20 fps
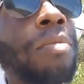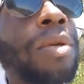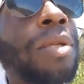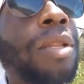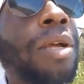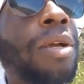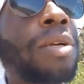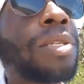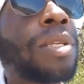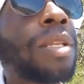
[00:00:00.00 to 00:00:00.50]
I
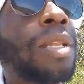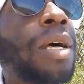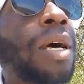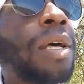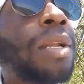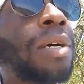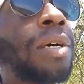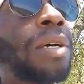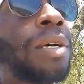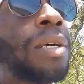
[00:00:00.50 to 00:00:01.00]
mean, there's a
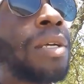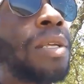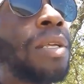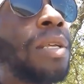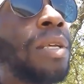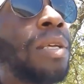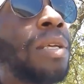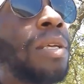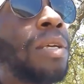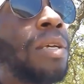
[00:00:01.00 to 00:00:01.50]
lot of
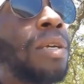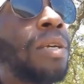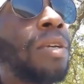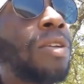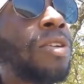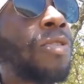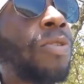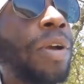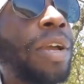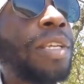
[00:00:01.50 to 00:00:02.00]

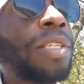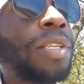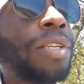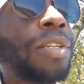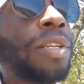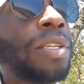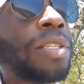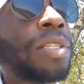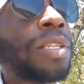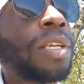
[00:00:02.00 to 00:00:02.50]

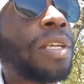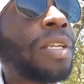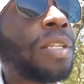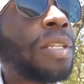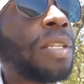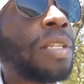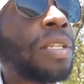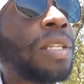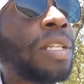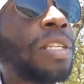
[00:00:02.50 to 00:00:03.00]
craziness
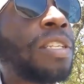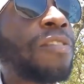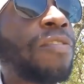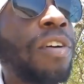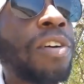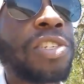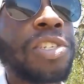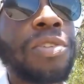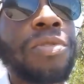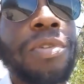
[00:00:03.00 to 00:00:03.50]
and
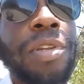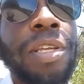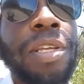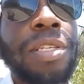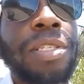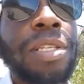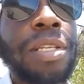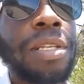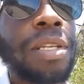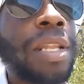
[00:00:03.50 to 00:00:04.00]

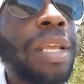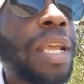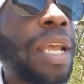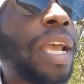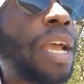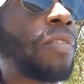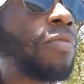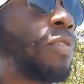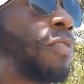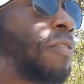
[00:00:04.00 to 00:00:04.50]
dysfunctionalness in
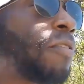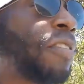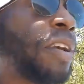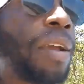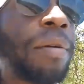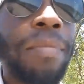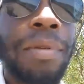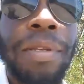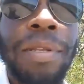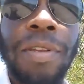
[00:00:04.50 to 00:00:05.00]
every
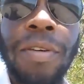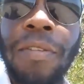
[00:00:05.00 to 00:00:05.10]
family.